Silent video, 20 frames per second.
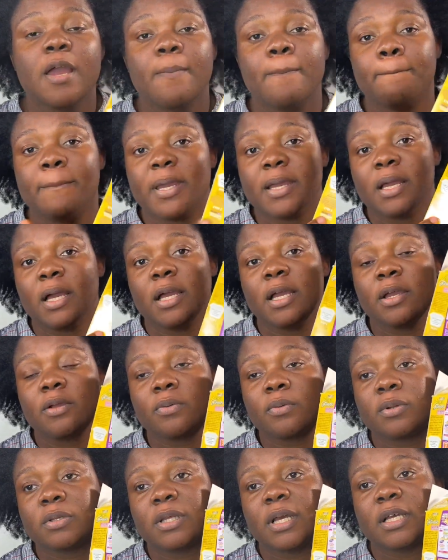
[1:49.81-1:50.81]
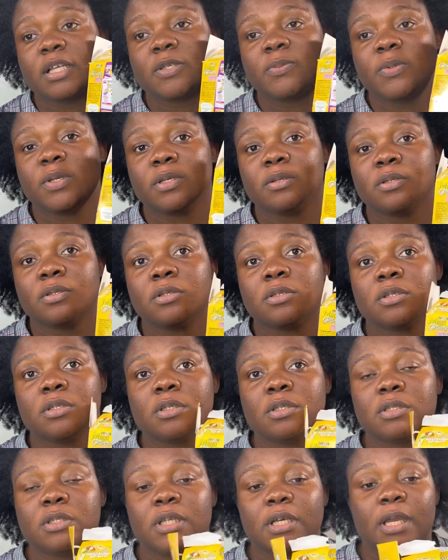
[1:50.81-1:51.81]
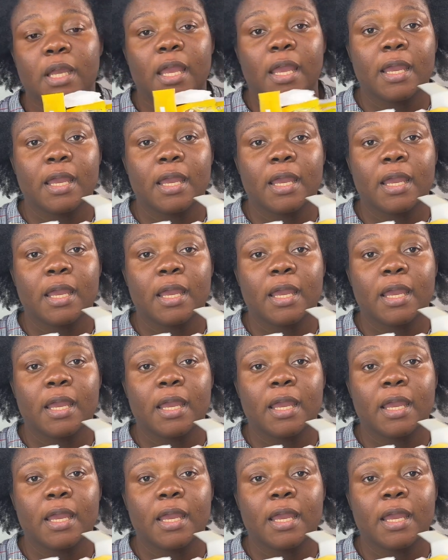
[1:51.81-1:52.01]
Mega Hair Growth has been the